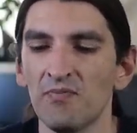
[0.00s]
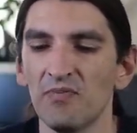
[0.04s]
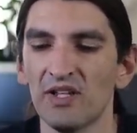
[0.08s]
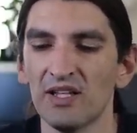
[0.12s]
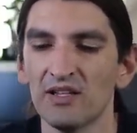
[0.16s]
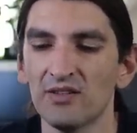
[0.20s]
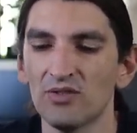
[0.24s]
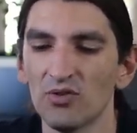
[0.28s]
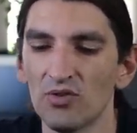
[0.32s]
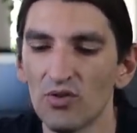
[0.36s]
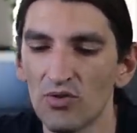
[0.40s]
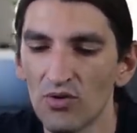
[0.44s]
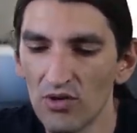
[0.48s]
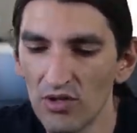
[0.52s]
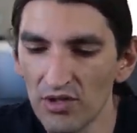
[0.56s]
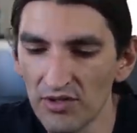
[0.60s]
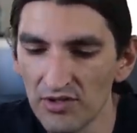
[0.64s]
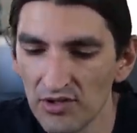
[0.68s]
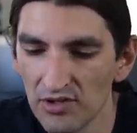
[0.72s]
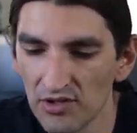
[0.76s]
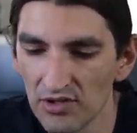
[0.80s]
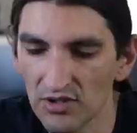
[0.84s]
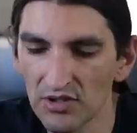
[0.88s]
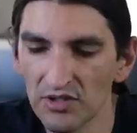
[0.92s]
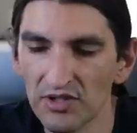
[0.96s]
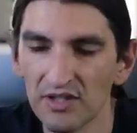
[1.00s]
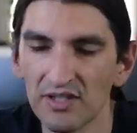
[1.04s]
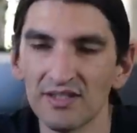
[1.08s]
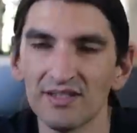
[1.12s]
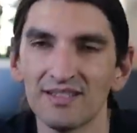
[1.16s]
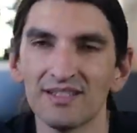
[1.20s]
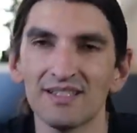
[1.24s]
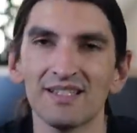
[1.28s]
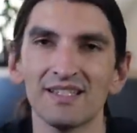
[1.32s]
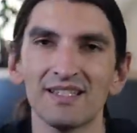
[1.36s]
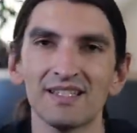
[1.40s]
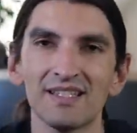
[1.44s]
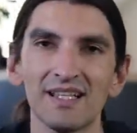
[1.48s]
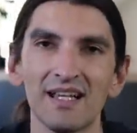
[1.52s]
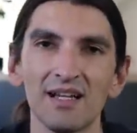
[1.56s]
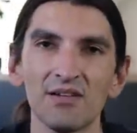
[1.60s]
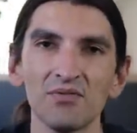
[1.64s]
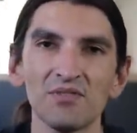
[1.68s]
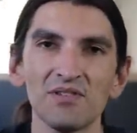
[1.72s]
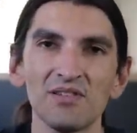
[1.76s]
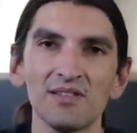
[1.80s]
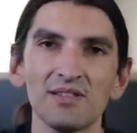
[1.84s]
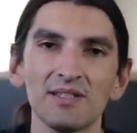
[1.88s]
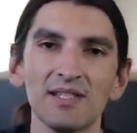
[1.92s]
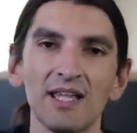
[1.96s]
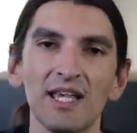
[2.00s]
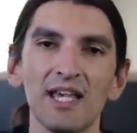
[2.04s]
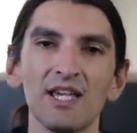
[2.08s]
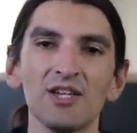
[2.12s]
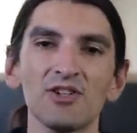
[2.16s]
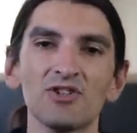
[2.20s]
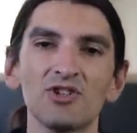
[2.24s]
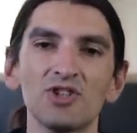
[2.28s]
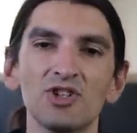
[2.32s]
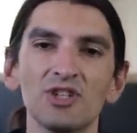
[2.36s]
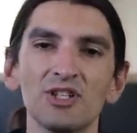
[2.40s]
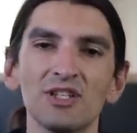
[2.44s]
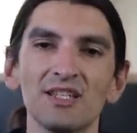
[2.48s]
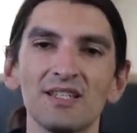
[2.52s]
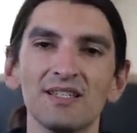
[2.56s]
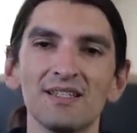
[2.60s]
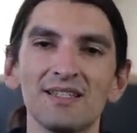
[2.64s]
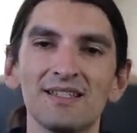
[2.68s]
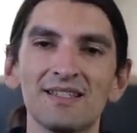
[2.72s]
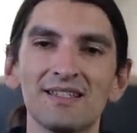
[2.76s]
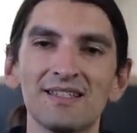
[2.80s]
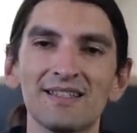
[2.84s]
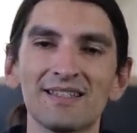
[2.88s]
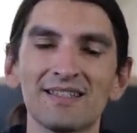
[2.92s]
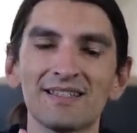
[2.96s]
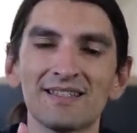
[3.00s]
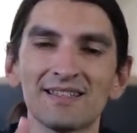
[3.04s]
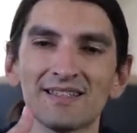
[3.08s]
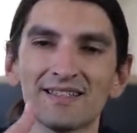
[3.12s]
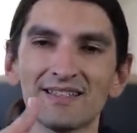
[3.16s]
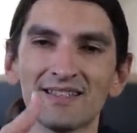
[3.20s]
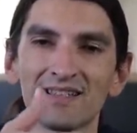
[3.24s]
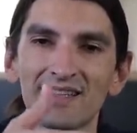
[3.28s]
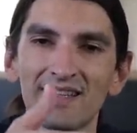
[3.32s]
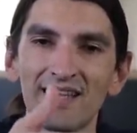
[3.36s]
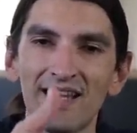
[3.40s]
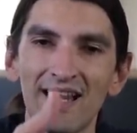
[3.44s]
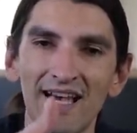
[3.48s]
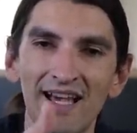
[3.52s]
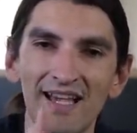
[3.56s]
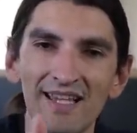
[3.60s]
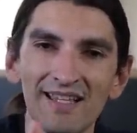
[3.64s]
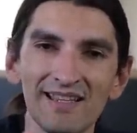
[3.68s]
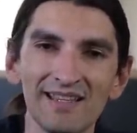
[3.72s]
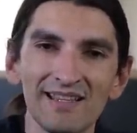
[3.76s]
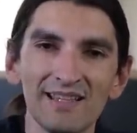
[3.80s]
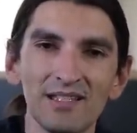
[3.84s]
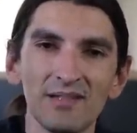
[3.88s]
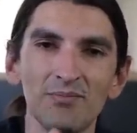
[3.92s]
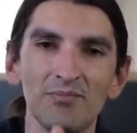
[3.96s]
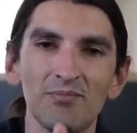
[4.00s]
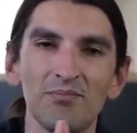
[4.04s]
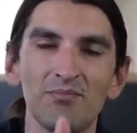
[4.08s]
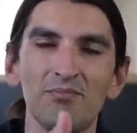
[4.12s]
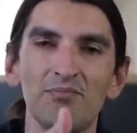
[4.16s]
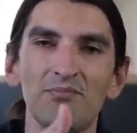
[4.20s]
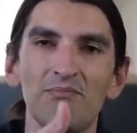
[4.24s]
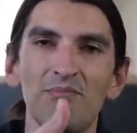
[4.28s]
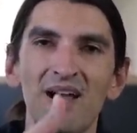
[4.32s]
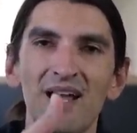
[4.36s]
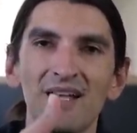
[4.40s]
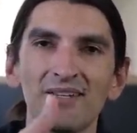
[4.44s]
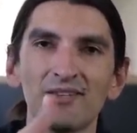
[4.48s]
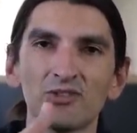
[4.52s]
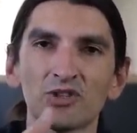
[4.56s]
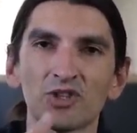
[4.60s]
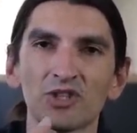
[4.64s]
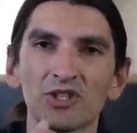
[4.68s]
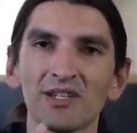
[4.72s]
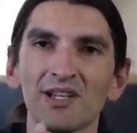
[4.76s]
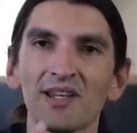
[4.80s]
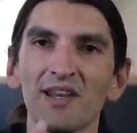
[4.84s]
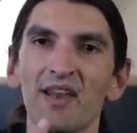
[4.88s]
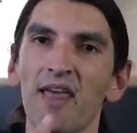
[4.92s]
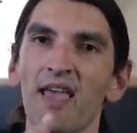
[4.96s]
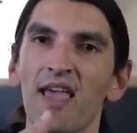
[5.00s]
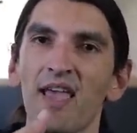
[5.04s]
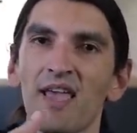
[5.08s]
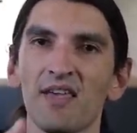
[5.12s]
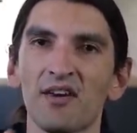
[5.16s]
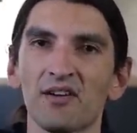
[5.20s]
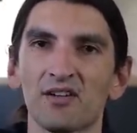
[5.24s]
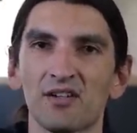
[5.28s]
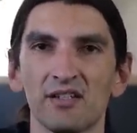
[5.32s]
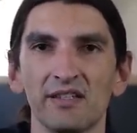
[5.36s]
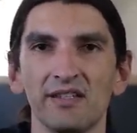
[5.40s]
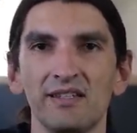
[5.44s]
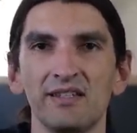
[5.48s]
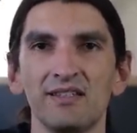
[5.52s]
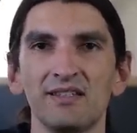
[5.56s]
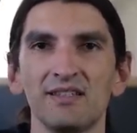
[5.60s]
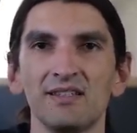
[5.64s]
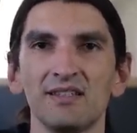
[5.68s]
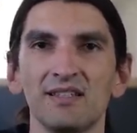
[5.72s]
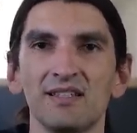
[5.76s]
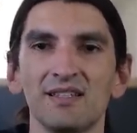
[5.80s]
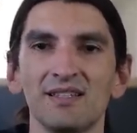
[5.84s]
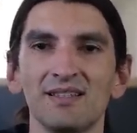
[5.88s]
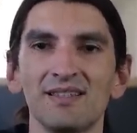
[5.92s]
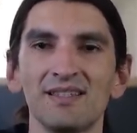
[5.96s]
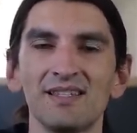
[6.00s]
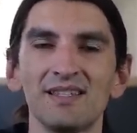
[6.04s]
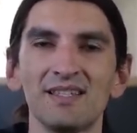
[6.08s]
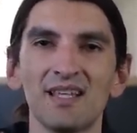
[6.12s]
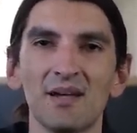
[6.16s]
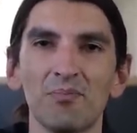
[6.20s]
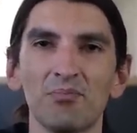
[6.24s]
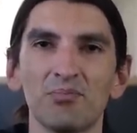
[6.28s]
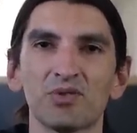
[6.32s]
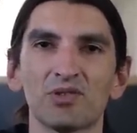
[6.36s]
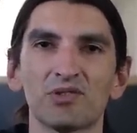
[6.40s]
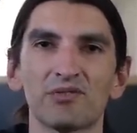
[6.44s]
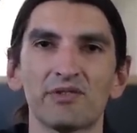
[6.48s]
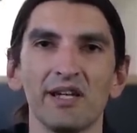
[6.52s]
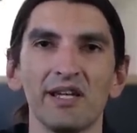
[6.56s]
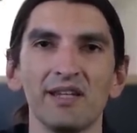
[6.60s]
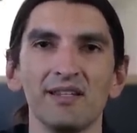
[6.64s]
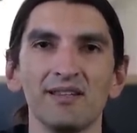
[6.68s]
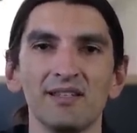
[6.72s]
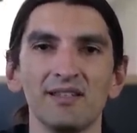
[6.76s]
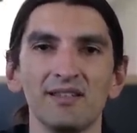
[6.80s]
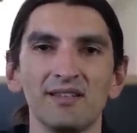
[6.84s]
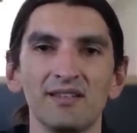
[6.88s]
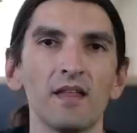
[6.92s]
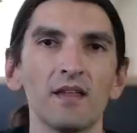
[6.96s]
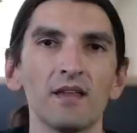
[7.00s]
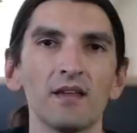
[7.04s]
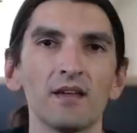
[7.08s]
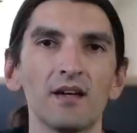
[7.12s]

And also the soundstage is slightly better layered and separated.